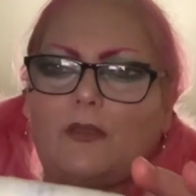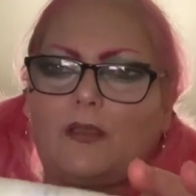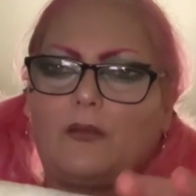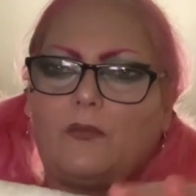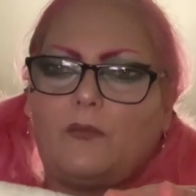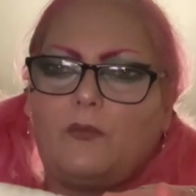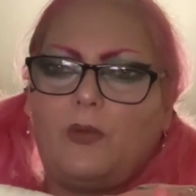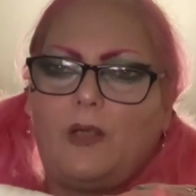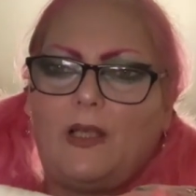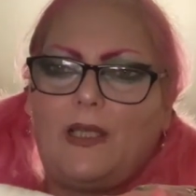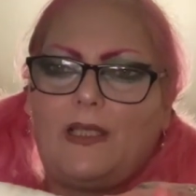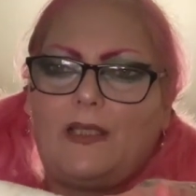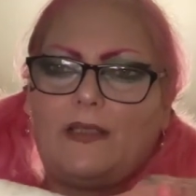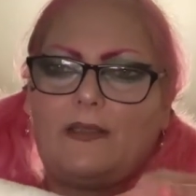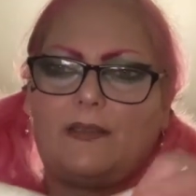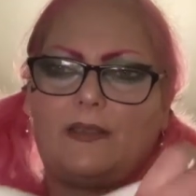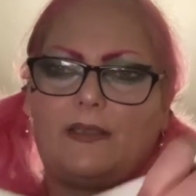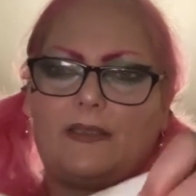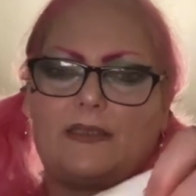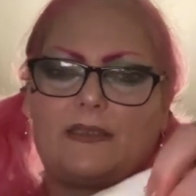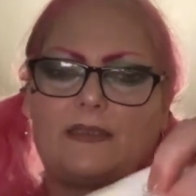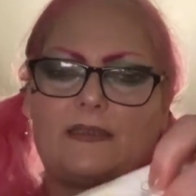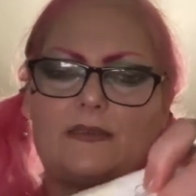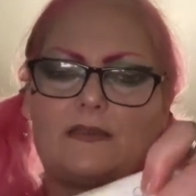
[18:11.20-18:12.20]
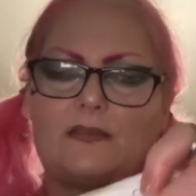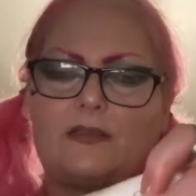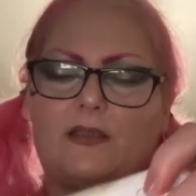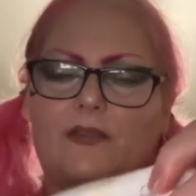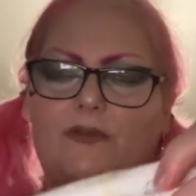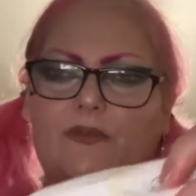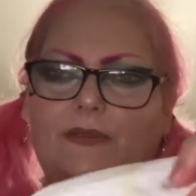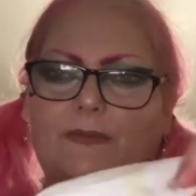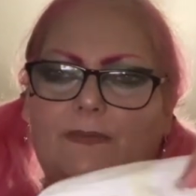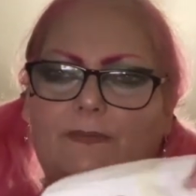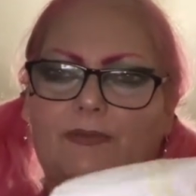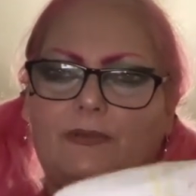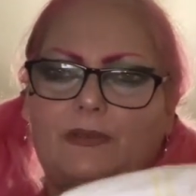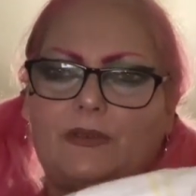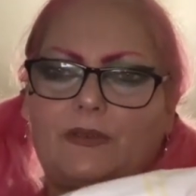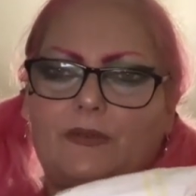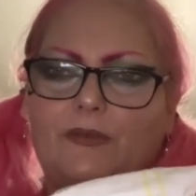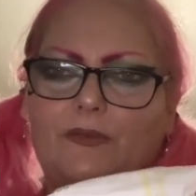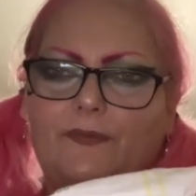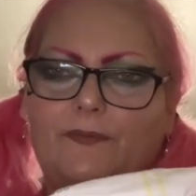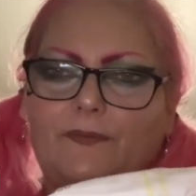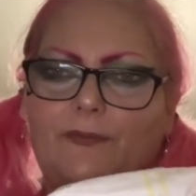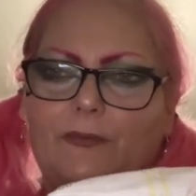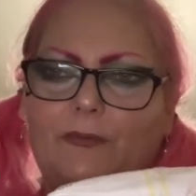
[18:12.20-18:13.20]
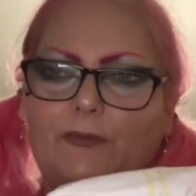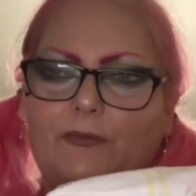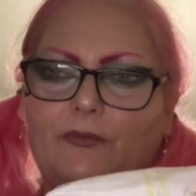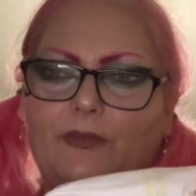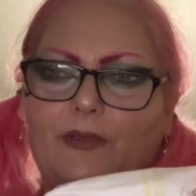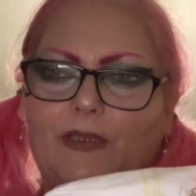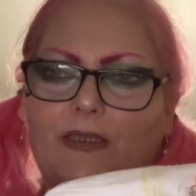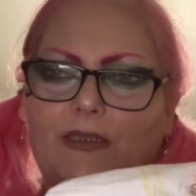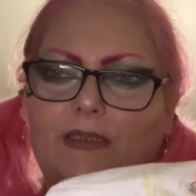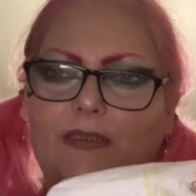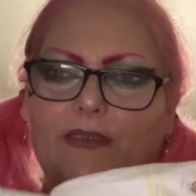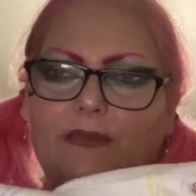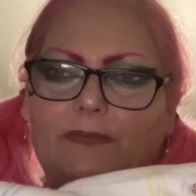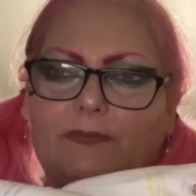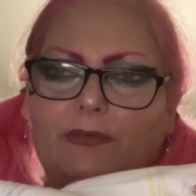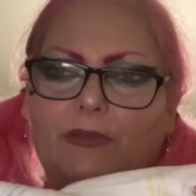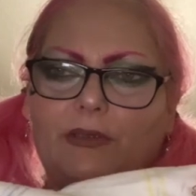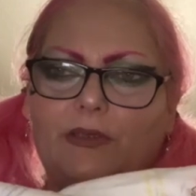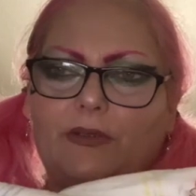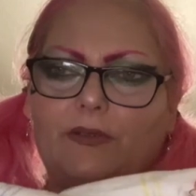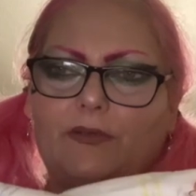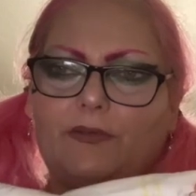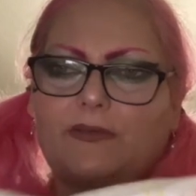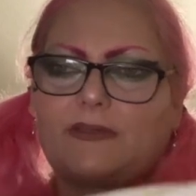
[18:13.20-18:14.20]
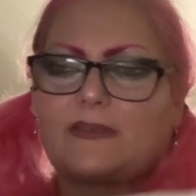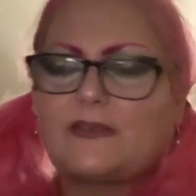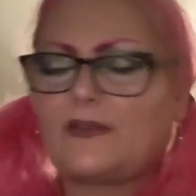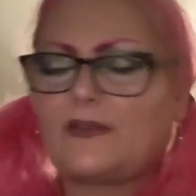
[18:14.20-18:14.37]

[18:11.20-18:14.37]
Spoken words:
wet, it goes blue from green to blue, so